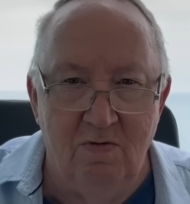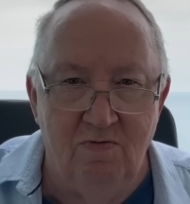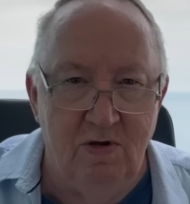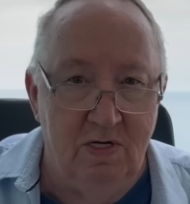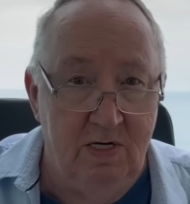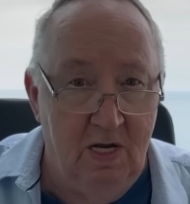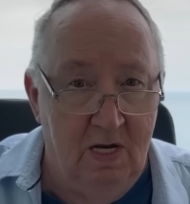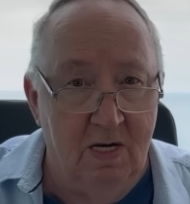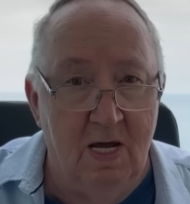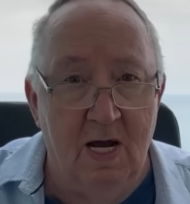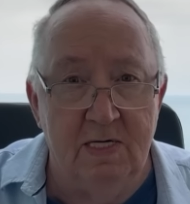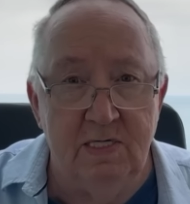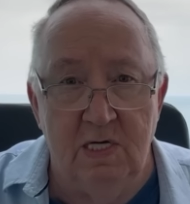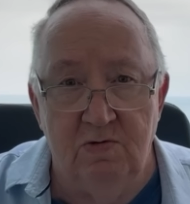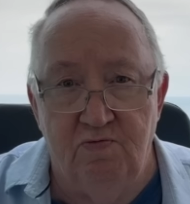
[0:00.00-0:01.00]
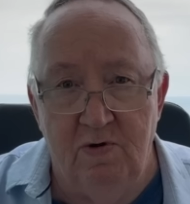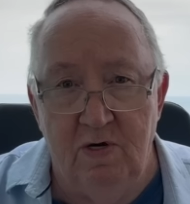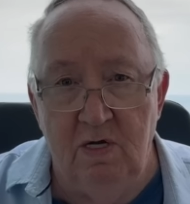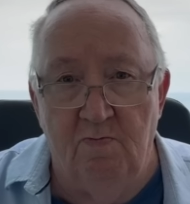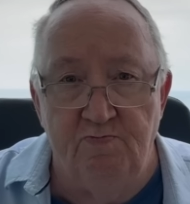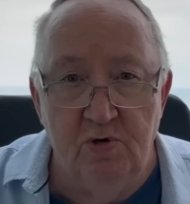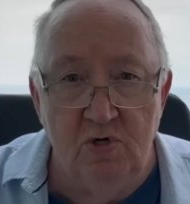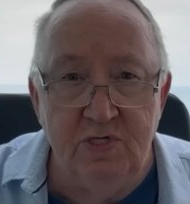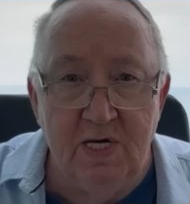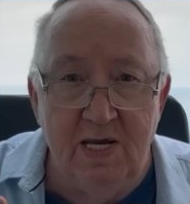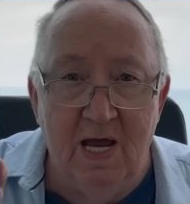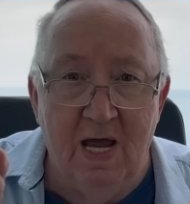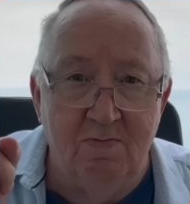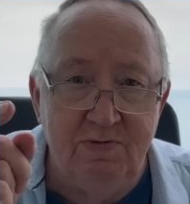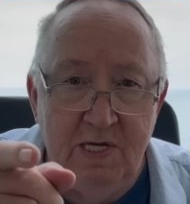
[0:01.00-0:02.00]
If you didn't like this video, put your
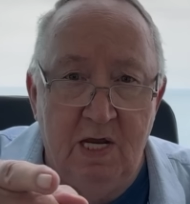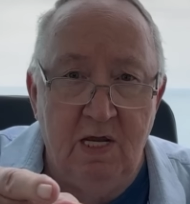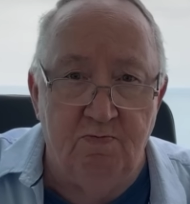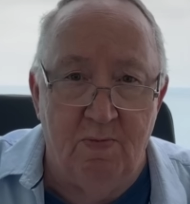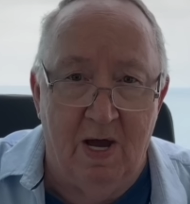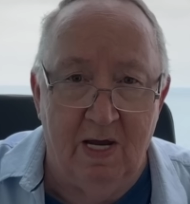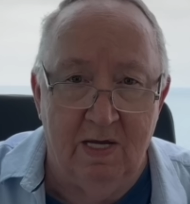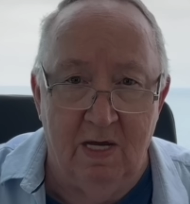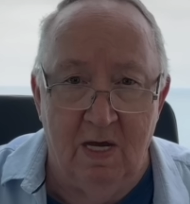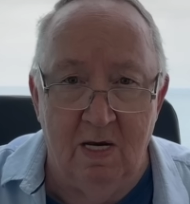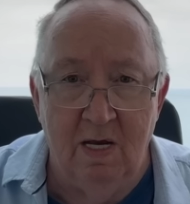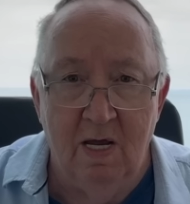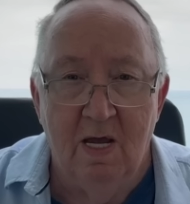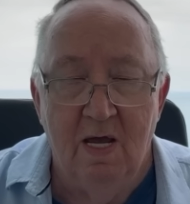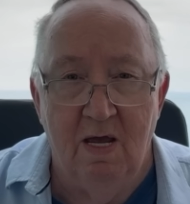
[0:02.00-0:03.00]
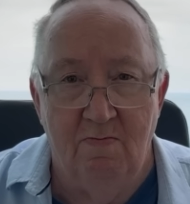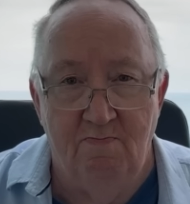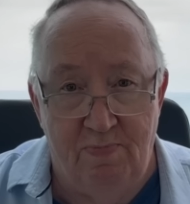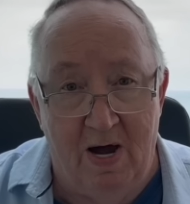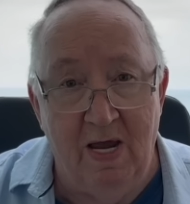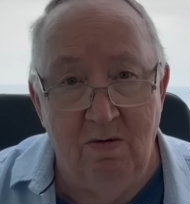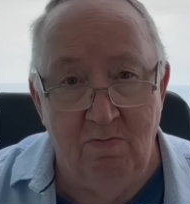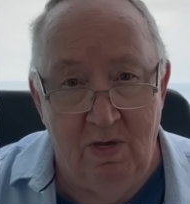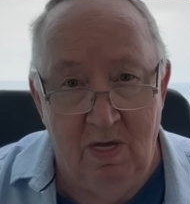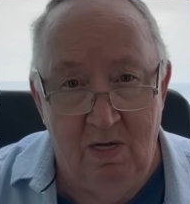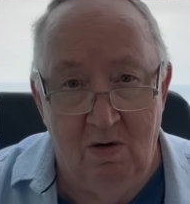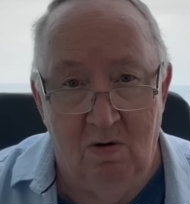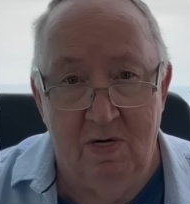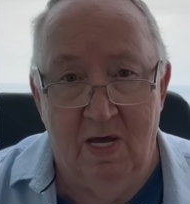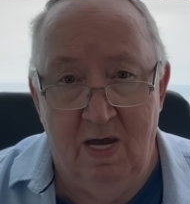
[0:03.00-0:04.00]
damn teeth back in and bite me,
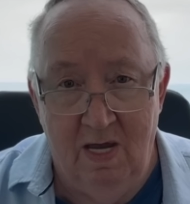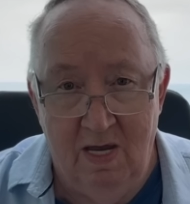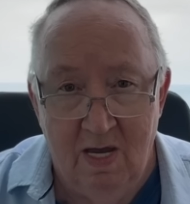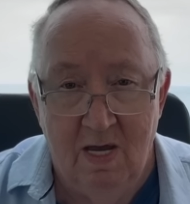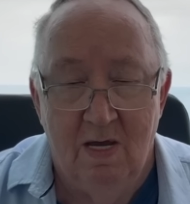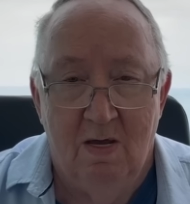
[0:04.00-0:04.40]
okay?